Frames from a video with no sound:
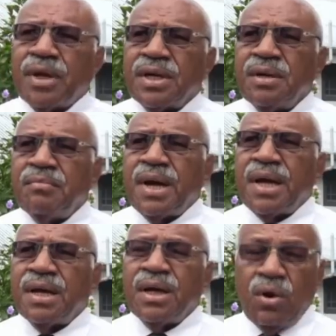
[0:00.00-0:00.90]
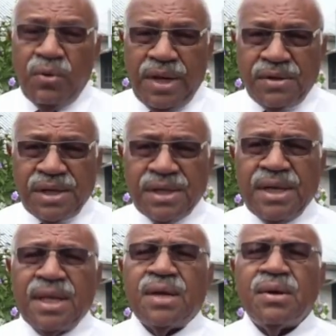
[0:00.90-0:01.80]
pressured by her own
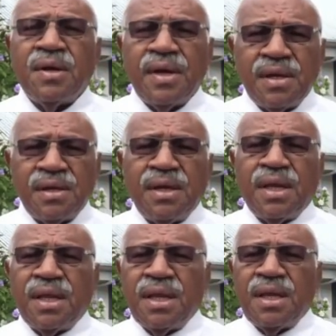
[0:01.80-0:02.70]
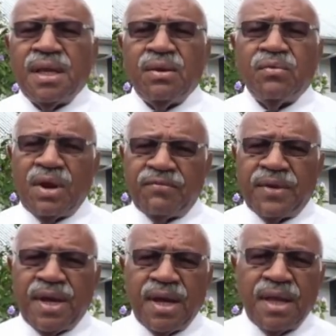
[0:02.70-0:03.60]
interest in the
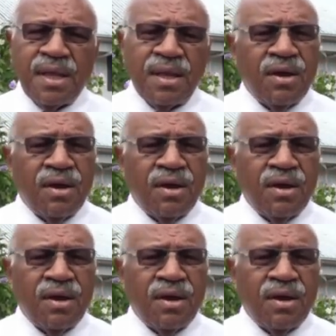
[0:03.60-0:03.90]
welfare